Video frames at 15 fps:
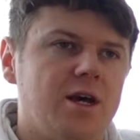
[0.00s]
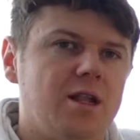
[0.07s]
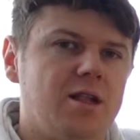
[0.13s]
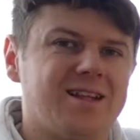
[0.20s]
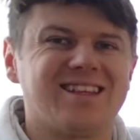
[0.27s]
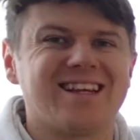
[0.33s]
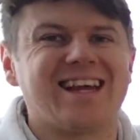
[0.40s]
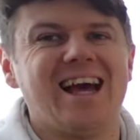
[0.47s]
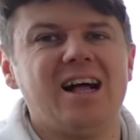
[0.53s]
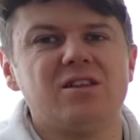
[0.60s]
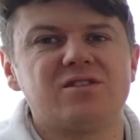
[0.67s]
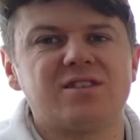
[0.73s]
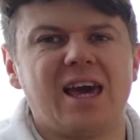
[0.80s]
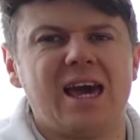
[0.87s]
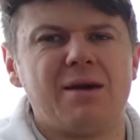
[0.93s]
Like the
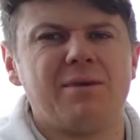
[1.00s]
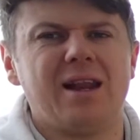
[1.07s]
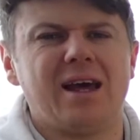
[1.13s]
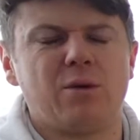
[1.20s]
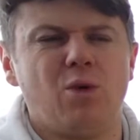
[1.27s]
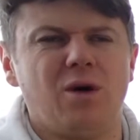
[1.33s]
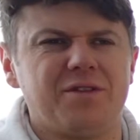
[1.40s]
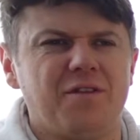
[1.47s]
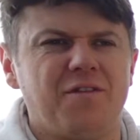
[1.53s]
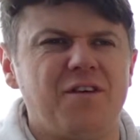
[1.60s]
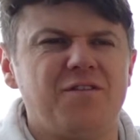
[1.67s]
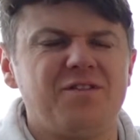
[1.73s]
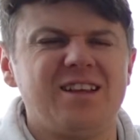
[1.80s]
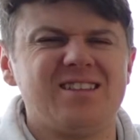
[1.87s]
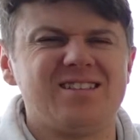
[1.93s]
Celts came in like what, the
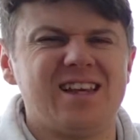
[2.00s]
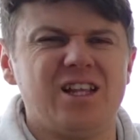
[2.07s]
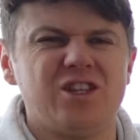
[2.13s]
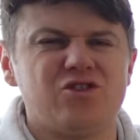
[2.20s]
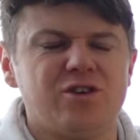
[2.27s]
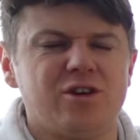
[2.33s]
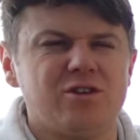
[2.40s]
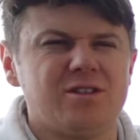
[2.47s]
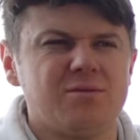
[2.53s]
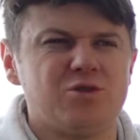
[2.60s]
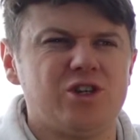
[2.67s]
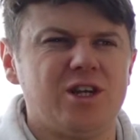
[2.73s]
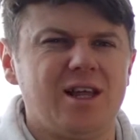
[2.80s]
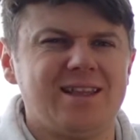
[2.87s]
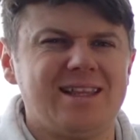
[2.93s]
15th century or some
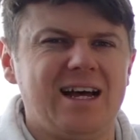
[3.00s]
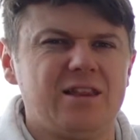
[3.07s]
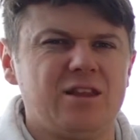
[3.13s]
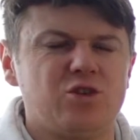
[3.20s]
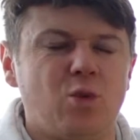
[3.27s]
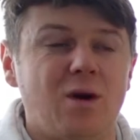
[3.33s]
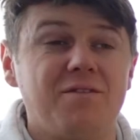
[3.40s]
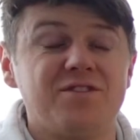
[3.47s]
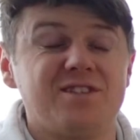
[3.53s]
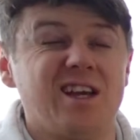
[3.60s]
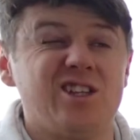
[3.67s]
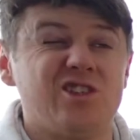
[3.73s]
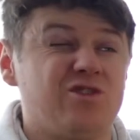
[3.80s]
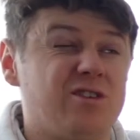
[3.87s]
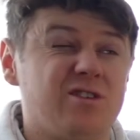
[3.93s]
shit like that, the 12th
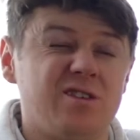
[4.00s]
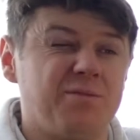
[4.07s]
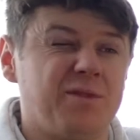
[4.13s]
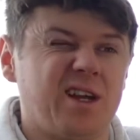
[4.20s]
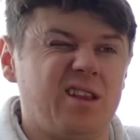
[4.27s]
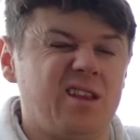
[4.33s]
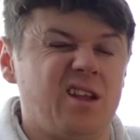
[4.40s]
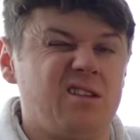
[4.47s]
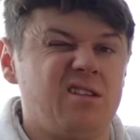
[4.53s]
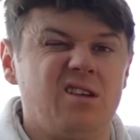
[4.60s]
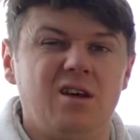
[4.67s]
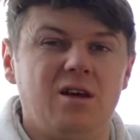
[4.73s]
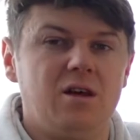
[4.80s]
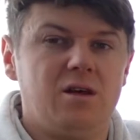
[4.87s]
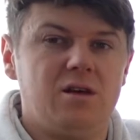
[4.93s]
century or something, and then
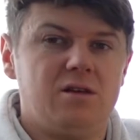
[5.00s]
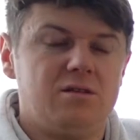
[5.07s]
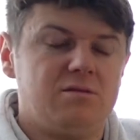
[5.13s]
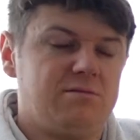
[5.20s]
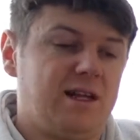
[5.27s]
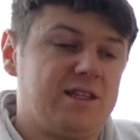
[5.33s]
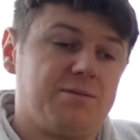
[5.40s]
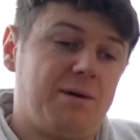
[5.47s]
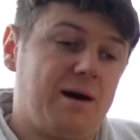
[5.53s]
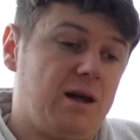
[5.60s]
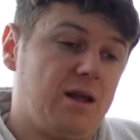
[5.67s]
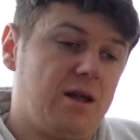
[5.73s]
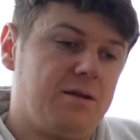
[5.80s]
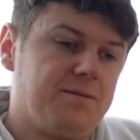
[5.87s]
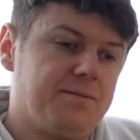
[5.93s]
that's about
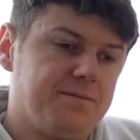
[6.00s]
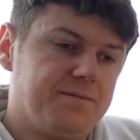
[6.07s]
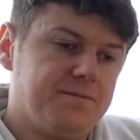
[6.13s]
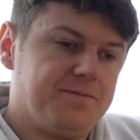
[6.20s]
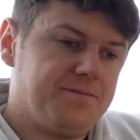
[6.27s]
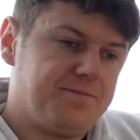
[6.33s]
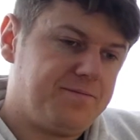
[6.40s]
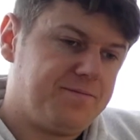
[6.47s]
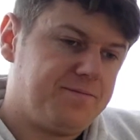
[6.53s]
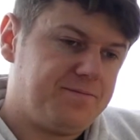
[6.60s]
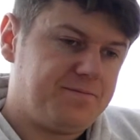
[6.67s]
it.